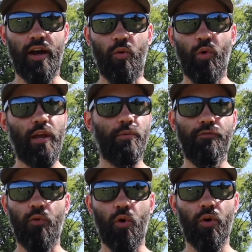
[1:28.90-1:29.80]
way
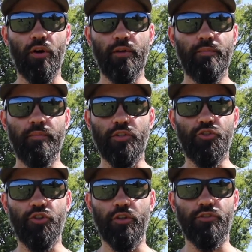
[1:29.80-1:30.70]
before it
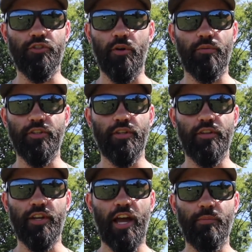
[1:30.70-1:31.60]
should. So
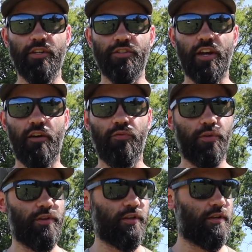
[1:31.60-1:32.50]
the timing is off
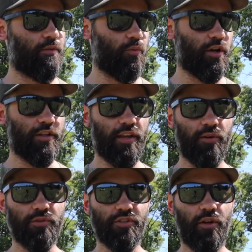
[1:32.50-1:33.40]
with it. What could that
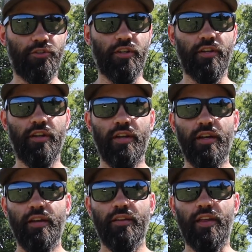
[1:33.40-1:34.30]
result in?
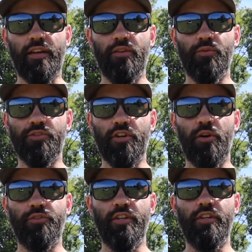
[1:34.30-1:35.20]
That could
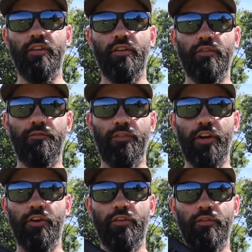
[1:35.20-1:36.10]
result in
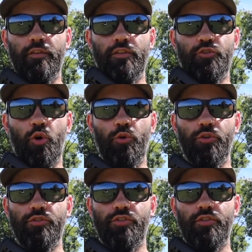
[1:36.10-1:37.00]
flared
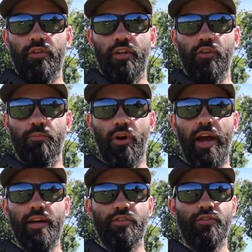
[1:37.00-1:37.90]
shoulders in your
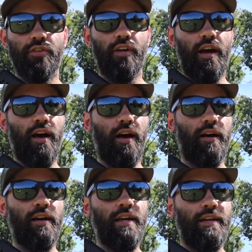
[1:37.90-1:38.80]
brass.
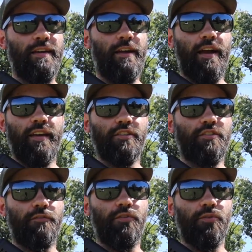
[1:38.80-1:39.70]
I
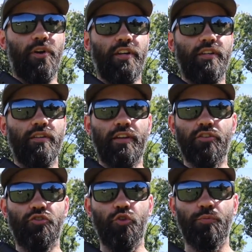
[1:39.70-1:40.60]
guess if you're running like
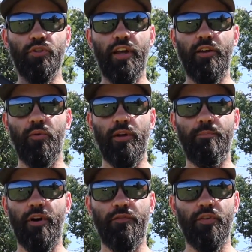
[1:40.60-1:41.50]
a super
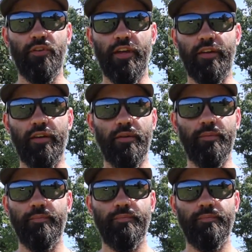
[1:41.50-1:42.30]
lightweight buffer, like a